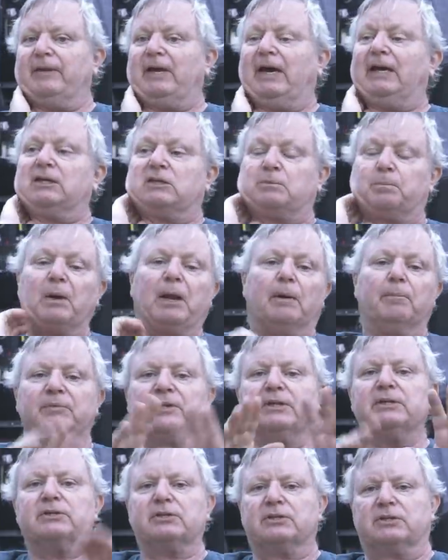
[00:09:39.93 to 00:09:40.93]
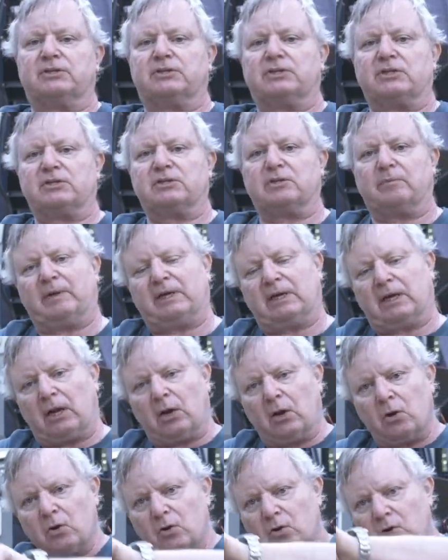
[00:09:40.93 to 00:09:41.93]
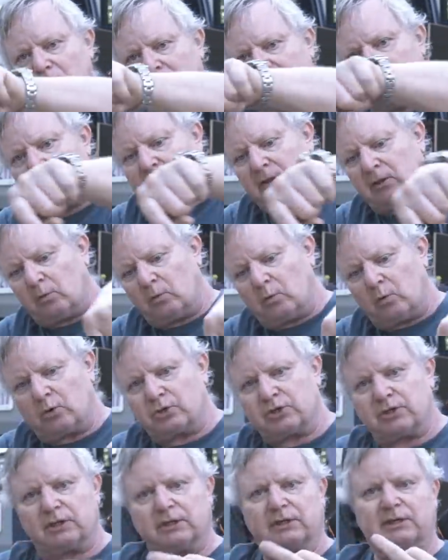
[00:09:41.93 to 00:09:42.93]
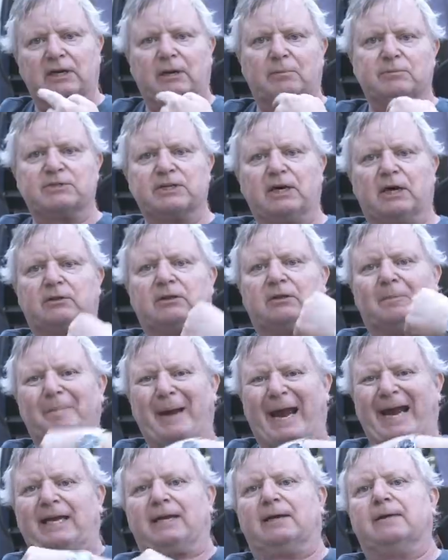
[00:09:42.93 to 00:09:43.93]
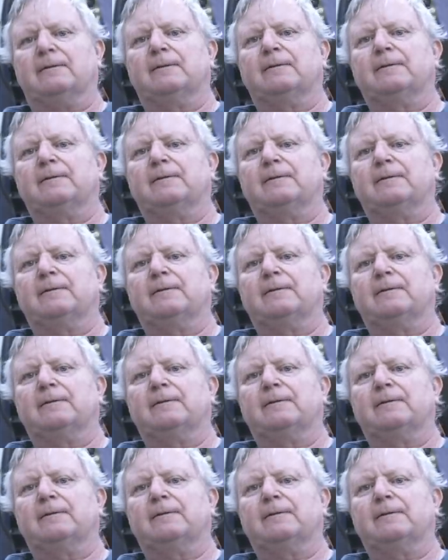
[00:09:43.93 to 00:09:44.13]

and it's plumbed into the system, and only the water that comes out the back